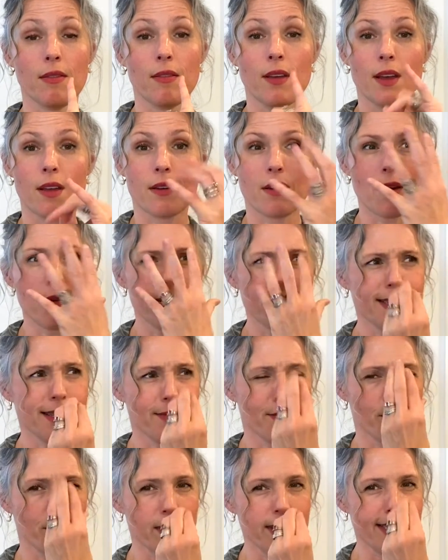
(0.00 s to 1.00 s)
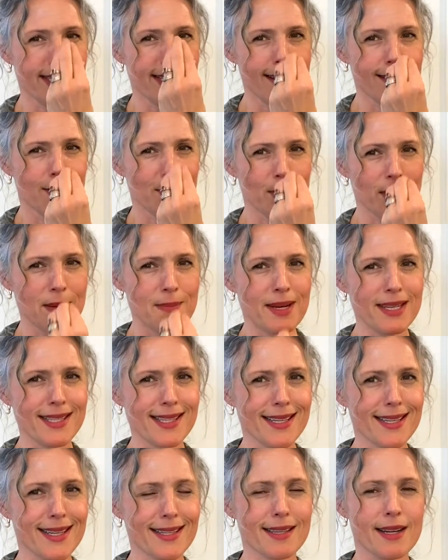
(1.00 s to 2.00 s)
Notice it really sounds really
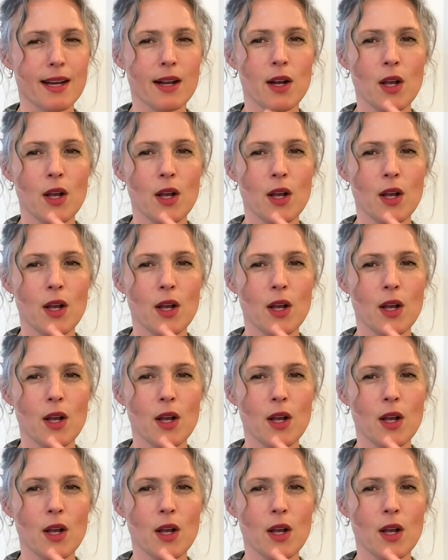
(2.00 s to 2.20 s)
buzzy, doesn't it?